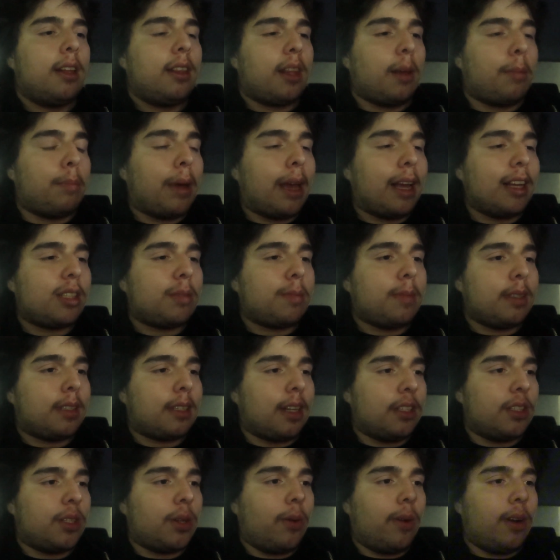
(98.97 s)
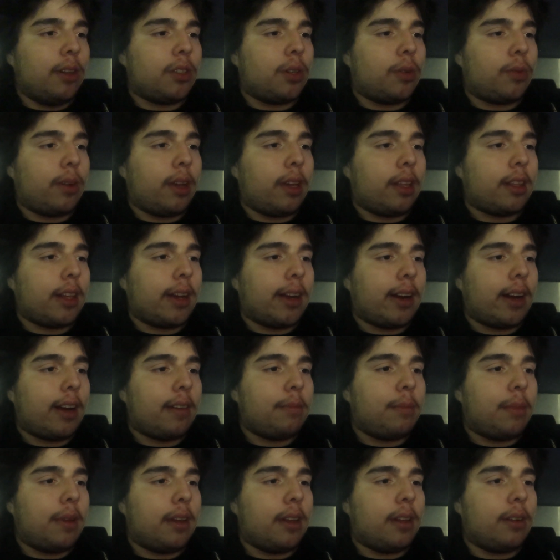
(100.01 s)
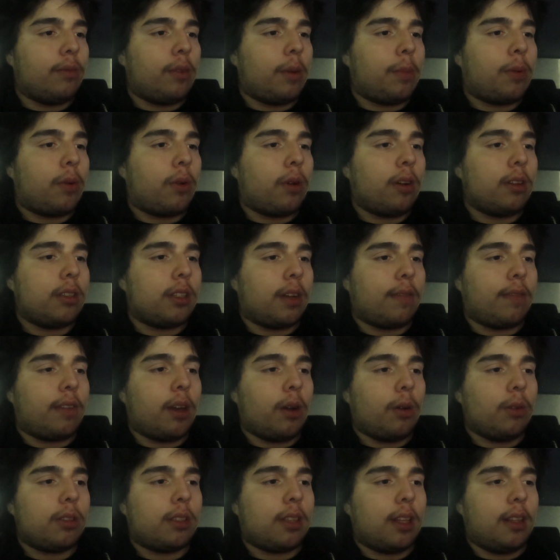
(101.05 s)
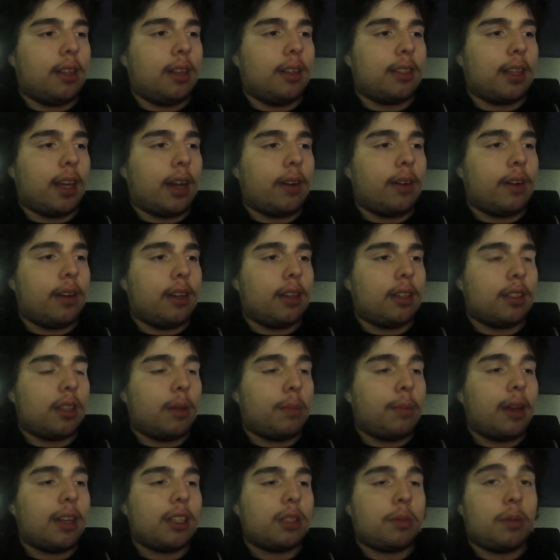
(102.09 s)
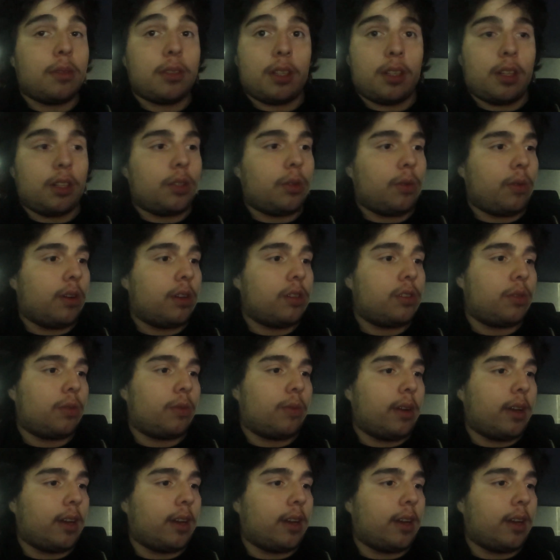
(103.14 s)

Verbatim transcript: The basements and 200 wing, there have been reports of ghosts in these areas, the basements and the 200